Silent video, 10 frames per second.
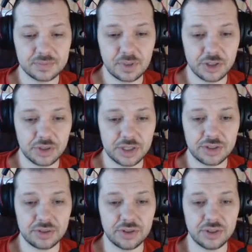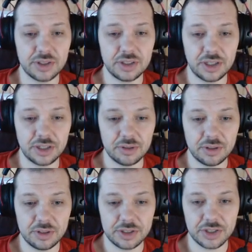My trinkets are good. Like, what
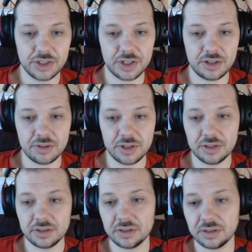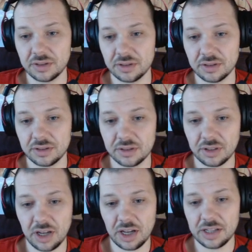do I change out, right?
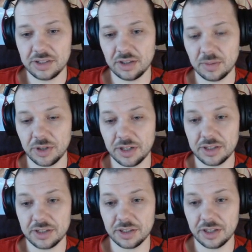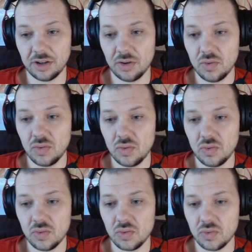Ah, that's an upgrade. I could take that.
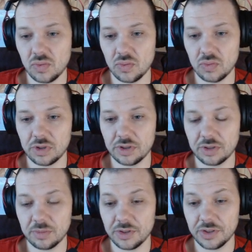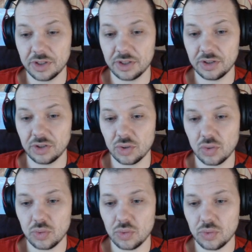Oh, did someone say
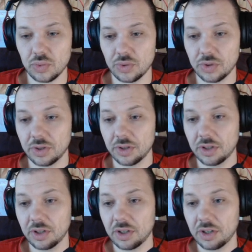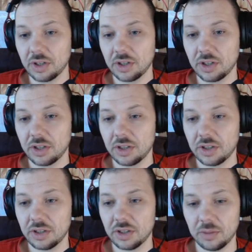shoulders?
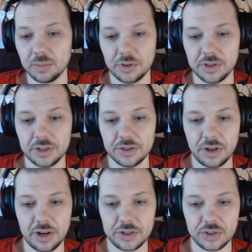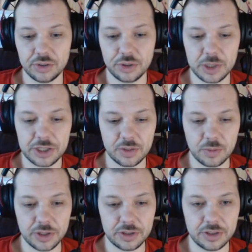Oh, don't need those. All right, shoulders biggest
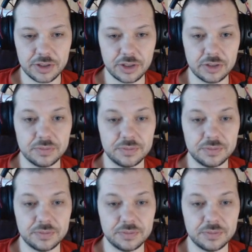upgrade. Let's go.